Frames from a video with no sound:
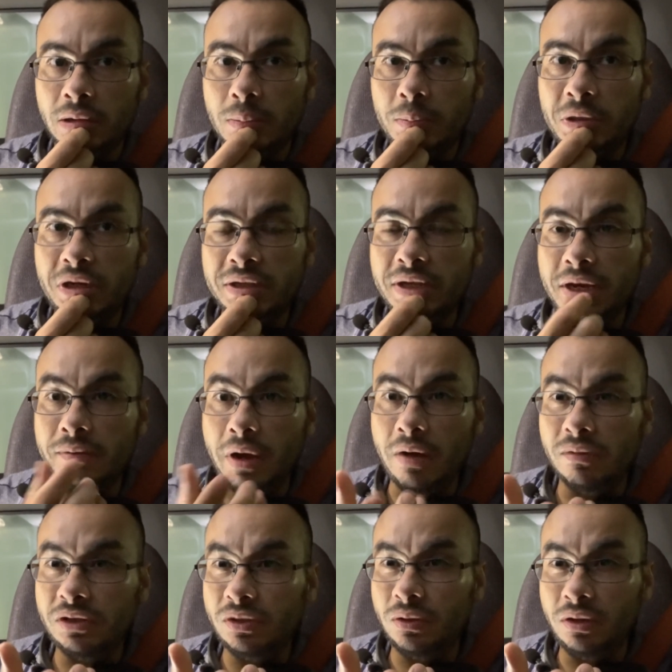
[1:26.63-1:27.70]
because I, I
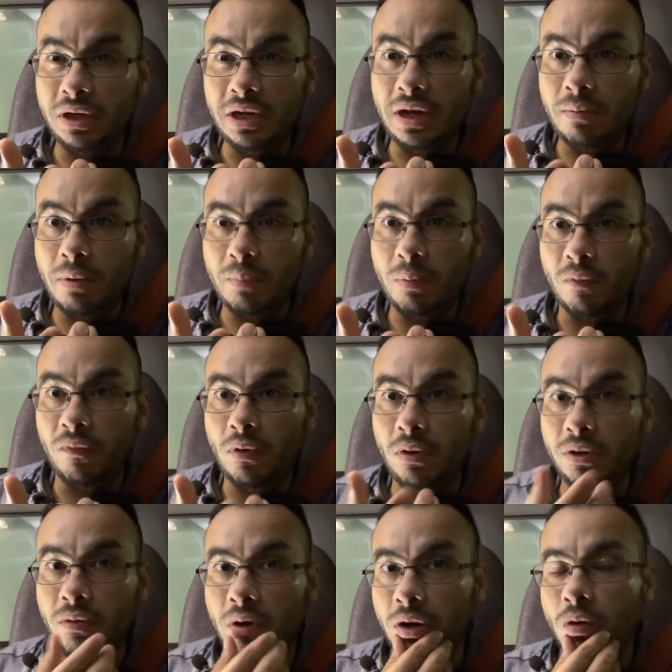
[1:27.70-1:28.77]
was still looking at my
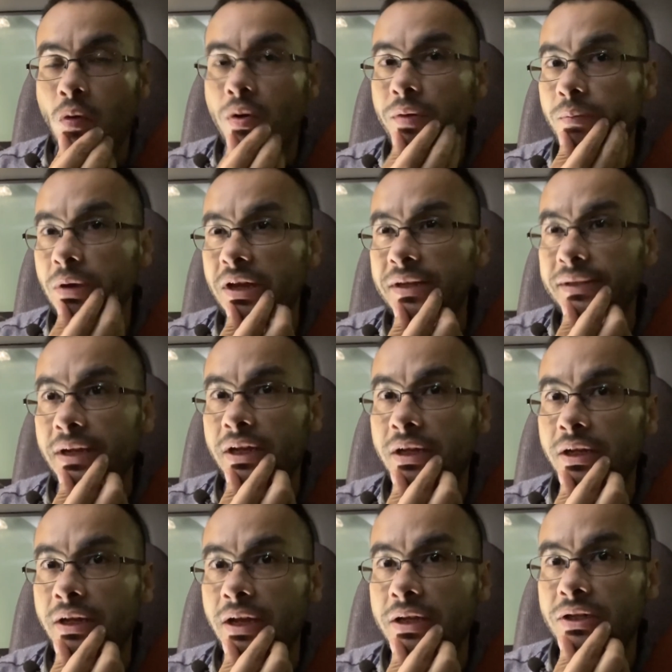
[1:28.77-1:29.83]
portfolio on Coinbase, and
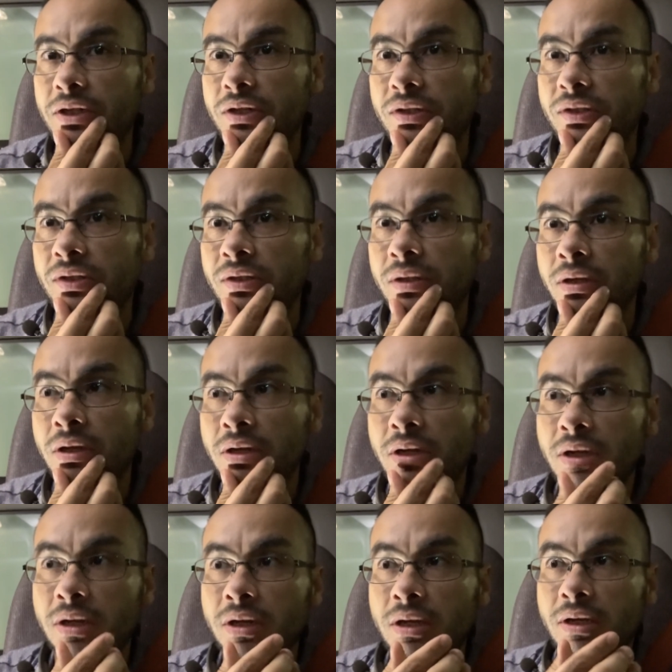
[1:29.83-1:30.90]
then I just
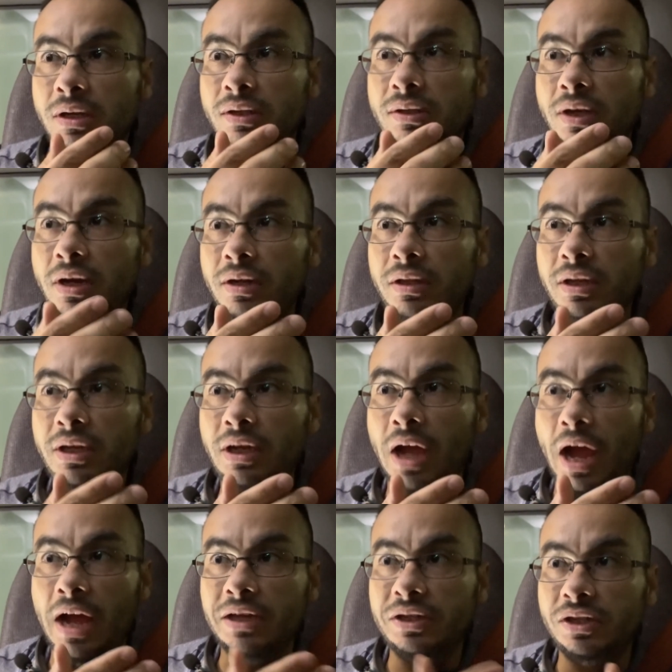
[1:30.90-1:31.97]
suddenly
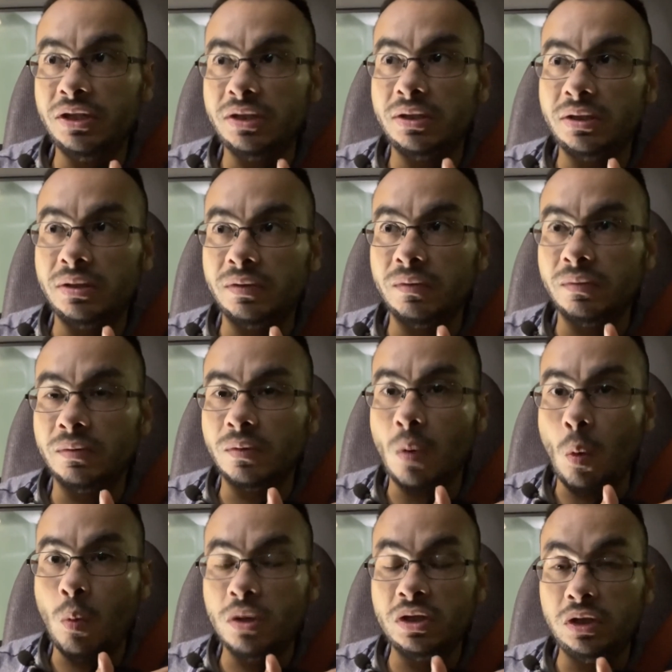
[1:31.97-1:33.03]
I just
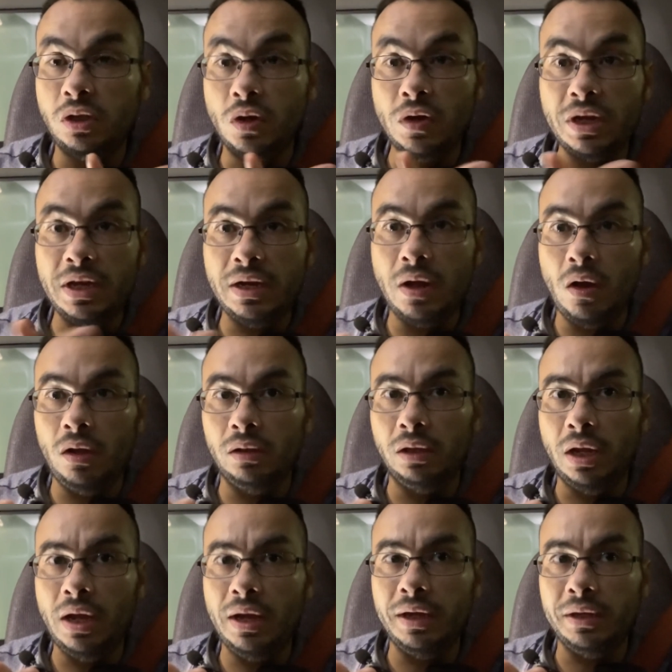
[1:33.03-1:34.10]
was looking
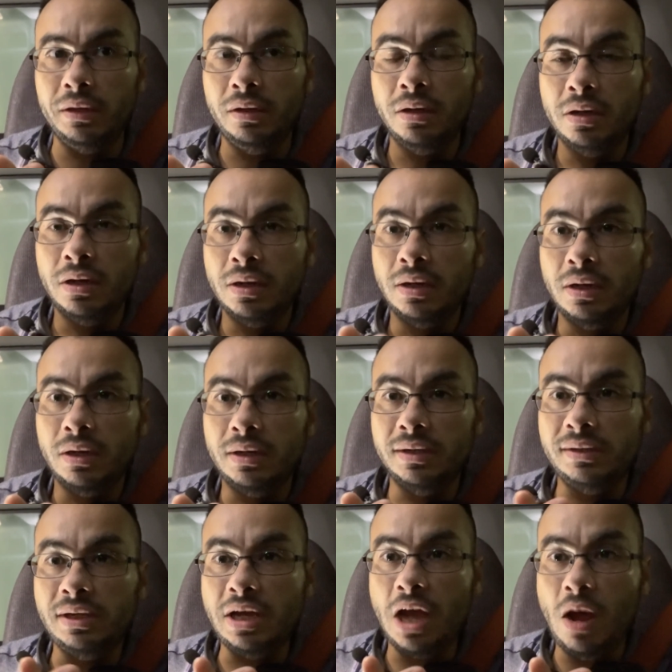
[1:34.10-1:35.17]
online to
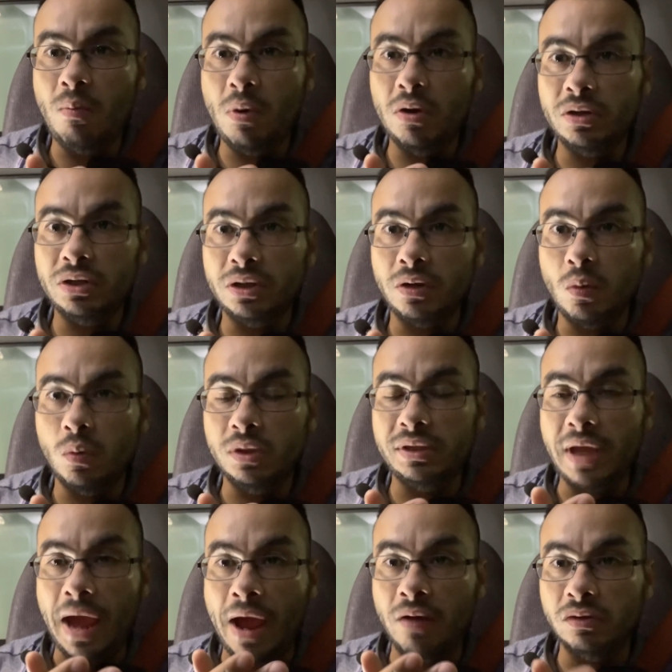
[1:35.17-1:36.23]
see how much
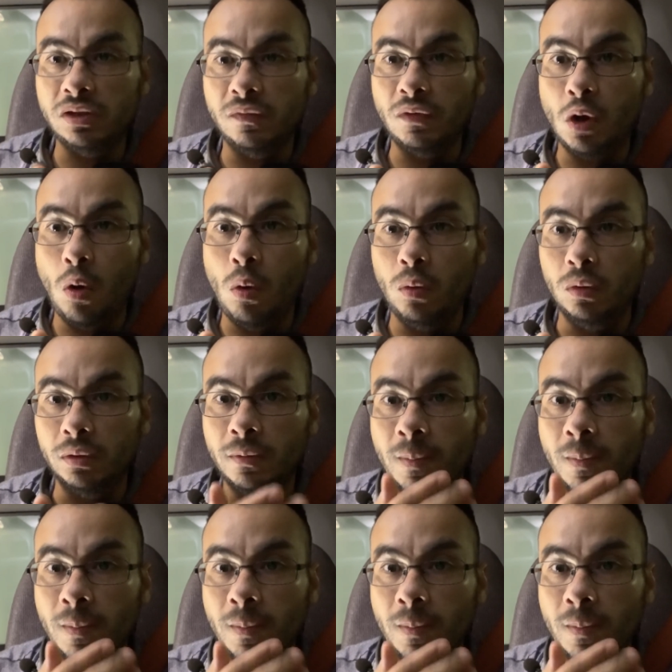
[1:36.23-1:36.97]
was the ounce of gold.